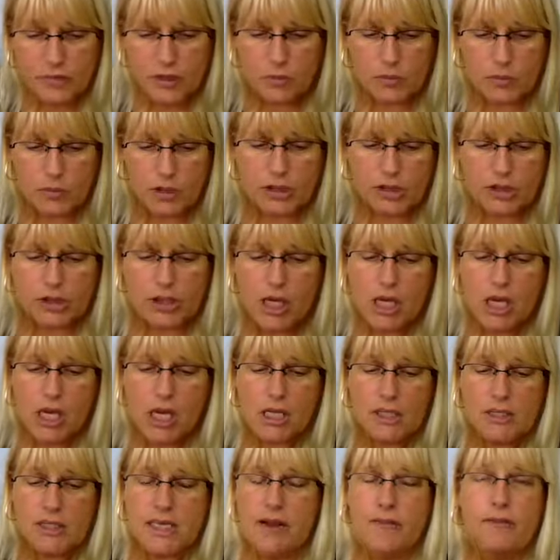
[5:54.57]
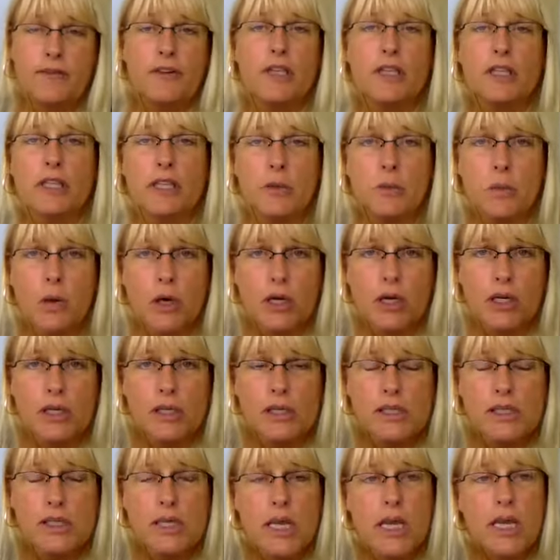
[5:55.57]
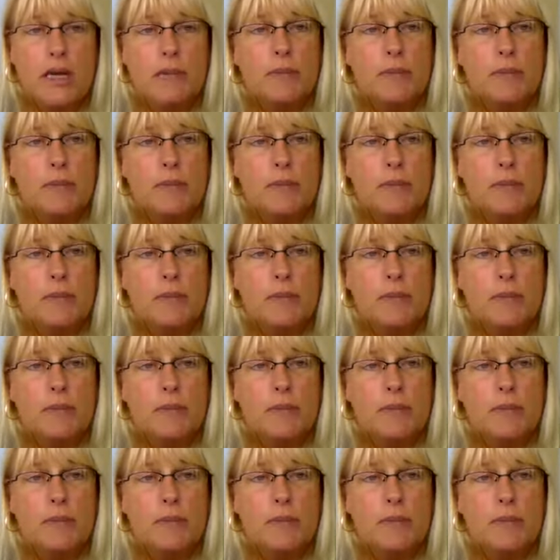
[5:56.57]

which definitely works.